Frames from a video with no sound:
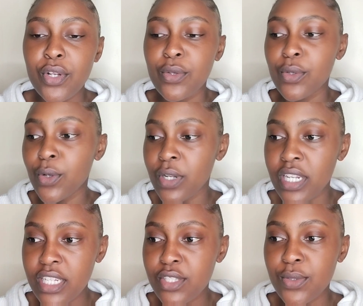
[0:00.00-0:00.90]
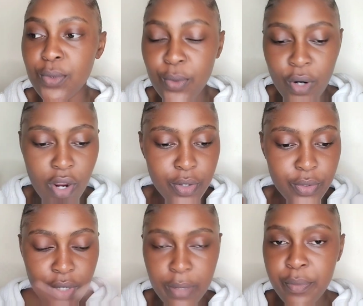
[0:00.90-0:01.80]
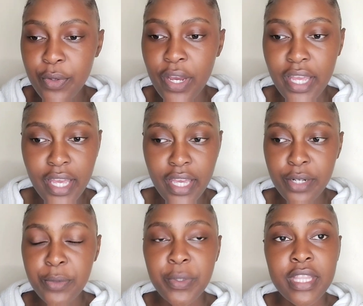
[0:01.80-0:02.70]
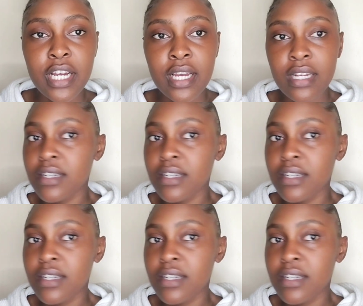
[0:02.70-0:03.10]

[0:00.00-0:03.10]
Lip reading: You don't need to wrap your head with a